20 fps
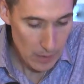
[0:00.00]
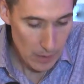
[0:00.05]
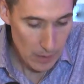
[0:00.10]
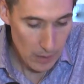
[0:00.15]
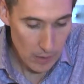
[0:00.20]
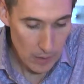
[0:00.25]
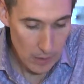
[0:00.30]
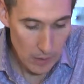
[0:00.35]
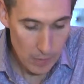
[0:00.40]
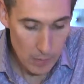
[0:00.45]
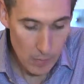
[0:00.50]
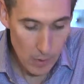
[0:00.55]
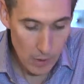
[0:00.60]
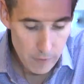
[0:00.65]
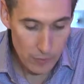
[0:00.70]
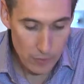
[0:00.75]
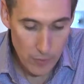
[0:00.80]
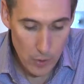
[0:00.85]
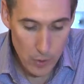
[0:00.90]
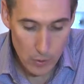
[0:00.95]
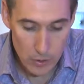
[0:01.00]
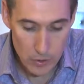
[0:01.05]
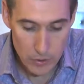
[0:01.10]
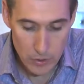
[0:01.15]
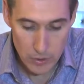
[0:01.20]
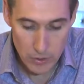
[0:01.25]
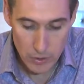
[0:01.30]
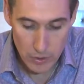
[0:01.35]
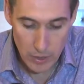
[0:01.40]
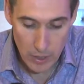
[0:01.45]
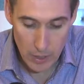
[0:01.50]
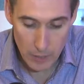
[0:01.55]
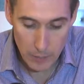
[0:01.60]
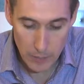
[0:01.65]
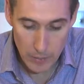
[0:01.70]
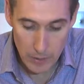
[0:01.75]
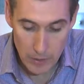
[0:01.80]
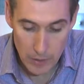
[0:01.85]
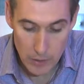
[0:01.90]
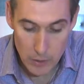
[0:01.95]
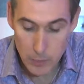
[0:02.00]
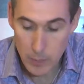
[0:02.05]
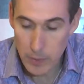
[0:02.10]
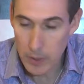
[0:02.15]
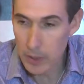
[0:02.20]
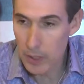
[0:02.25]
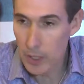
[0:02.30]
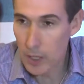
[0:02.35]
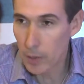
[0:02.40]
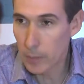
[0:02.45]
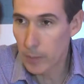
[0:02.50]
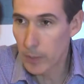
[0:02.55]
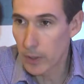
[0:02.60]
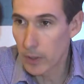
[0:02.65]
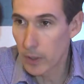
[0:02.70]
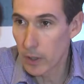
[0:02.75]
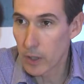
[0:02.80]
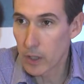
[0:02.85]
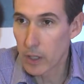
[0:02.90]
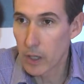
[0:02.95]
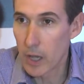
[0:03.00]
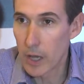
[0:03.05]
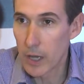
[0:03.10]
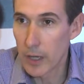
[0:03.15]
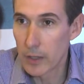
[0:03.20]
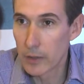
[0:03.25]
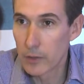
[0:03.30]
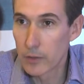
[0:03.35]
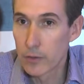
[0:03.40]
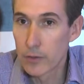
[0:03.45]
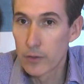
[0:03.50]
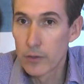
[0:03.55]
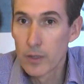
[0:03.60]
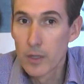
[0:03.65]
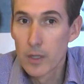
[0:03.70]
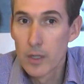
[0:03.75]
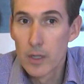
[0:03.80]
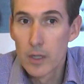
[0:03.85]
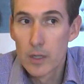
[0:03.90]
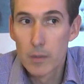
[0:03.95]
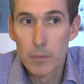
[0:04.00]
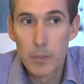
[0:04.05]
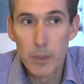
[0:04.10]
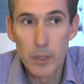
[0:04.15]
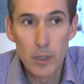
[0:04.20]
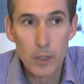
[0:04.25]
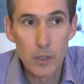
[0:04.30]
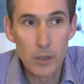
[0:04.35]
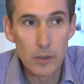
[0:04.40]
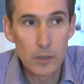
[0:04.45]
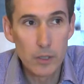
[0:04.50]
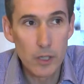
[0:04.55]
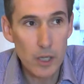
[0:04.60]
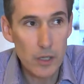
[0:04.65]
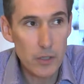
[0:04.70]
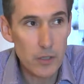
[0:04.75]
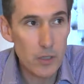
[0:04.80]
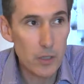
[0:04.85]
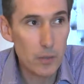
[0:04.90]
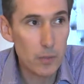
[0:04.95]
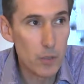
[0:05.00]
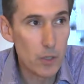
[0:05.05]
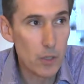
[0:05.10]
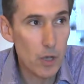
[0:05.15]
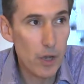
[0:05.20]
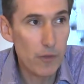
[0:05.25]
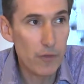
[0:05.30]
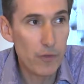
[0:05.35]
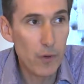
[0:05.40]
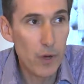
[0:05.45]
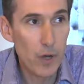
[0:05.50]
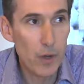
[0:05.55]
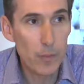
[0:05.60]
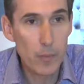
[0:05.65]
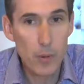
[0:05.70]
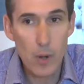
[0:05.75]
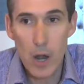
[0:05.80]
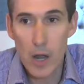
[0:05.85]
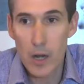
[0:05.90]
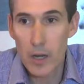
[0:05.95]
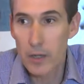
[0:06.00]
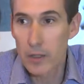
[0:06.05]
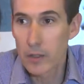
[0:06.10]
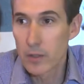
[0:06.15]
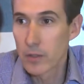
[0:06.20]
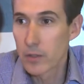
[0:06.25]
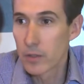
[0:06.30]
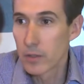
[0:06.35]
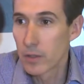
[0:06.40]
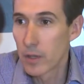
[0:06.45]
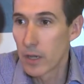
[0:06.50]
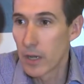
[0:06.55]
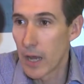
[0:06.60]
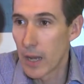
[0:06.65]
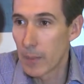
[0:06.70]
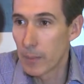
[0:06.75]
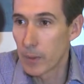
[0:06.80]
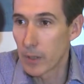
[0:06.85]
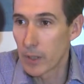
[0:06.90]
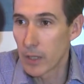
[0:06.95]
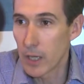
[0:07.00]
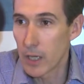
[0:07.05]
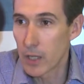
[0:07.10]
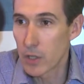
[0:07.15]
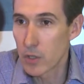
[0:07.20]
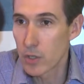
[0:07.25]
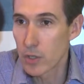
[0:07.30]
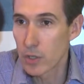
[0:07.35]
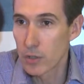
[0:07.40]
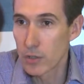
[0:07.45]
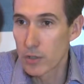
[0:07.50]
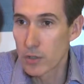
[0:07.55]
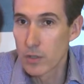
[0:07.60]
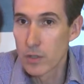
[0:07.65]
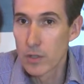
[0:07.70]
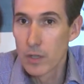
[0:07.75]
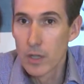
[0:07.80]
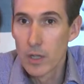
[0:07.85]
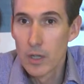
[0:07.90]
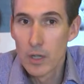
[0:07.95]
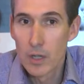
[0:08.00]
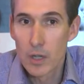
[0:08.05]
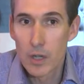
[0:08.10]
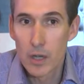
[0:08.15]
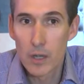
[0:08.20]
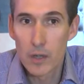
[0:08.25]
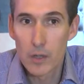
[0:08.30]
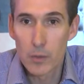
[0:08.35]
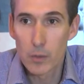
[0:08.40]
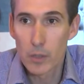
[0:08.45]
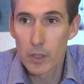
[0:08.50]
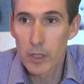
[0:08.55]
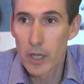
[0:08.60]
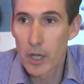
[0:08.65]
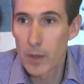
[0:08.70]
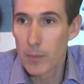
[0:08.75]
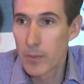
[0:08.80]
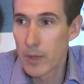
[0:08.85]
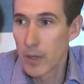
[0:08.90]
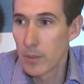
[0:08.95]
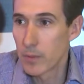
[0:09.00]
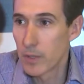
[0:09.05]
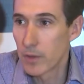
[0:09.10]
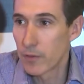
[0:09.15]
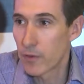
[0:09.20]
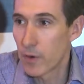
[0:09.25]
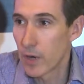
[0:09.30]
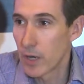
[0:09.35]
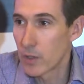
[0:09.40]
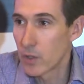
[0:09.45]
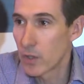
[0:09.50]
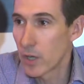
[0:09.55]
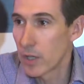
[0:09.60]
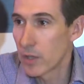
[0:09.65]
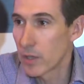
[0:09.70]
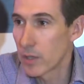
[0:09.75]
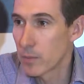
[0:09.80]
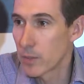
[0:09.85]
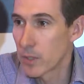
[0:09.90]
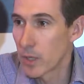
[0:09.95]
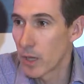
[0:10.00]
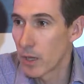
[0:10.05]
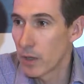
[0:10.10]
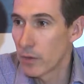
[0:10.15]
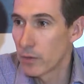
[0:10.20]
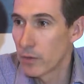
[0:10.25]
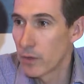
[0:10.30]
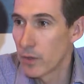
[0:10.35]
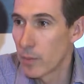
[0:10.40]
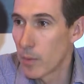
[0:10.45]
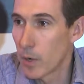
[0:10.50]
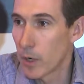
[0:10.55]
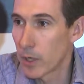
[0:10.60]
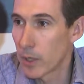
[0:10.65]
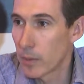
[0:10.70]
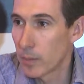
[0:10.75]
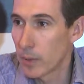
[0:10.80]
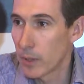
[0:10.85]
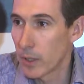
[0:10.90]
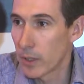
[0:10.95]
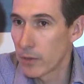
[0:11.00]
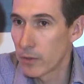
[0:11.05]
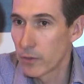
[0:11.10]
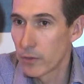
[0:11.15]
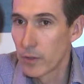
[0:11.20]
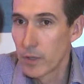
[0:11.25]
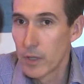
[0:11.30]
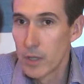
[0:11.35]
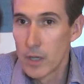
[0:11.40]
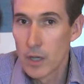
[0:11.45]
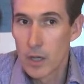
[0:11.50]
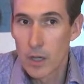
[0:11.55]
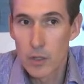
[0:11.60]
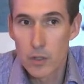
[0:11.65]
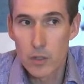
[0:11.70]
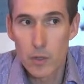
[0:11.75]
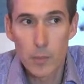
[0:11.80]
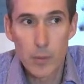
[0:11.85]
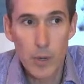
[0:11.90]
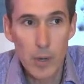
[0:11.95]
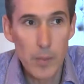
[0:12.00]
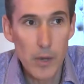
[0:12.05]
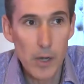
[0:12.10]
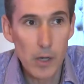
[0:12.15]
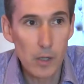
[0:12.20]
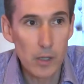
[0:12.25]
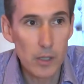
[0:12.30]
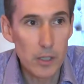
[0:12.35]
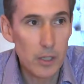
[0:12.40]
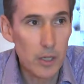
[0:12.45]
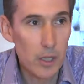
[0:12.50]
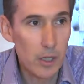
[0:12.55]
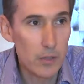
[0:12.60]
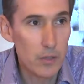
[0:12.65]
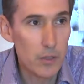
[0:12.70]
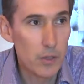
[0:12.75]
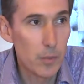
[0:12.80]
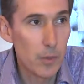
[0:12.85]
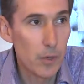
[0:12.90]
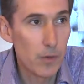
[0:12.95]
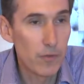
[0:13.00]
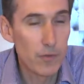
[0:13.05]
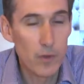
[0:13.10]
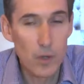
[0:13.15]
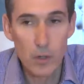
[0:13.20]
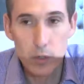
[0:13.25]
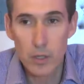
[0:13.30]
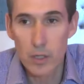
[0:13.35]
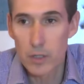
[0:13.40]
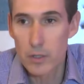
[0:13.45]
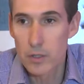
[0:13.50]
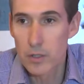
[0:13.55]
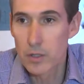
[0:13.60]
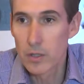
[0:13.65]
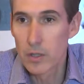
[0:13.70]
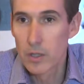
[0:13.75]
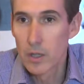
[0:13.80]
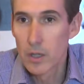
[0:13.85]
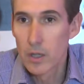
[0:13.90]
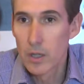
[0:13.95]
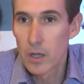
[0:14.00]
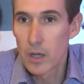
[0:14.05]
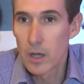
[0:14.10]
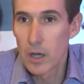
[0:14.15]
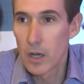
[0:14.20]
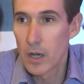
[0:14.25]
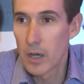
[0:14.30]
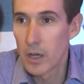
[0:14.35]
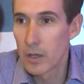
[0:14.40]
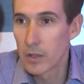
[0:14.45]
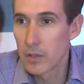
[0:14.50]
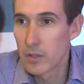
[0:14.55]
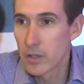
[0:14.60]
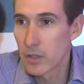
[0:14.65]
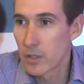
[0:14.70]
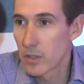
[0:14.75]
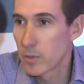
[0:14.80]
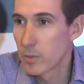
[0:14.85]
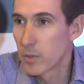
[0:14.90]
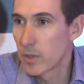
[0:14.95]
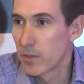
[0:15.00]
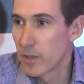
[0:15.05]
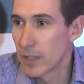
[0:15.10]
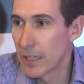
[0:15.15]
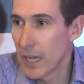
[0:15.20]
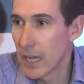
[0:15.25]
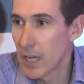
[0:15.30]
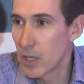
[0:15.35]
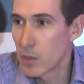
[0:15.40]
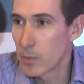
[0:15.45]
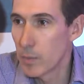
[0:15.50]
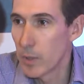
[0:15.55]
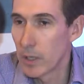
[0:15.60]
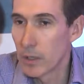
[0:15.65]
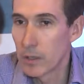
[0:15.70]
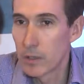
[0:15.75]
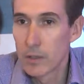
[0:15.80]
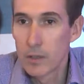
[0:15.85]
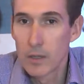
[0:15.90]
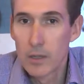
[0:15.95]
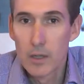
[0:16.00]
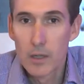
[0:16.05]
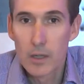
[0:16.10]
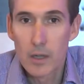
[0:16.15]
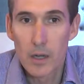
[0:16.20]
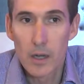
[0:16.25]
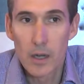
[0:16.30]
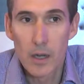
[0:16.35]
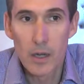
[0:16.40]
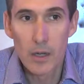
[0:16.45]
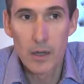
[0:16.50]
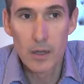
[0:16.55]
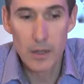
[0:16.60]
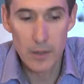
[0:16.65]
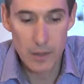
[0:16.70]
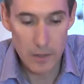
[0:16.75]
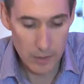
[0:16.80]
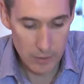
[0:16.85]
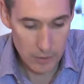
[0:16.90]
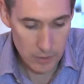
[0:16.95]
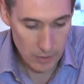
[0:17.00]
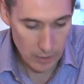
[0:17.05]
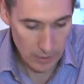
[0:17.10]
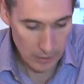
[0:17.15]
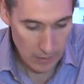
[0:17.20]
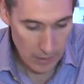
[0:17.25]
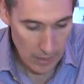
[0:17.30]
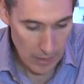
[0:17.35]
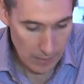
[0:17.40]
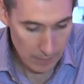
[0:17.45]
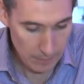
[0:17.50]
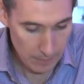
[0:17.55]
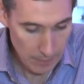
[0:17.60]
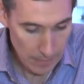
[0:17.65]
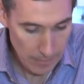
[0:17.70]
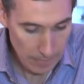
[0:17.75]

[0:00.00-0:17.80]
Um, our focus as a company has been helping our clients build custom software products and applications uh, that really help them differentiate themselves in the marketplace. Uh, so primarily customer-focused uh, systems of engagement uh, and things like that.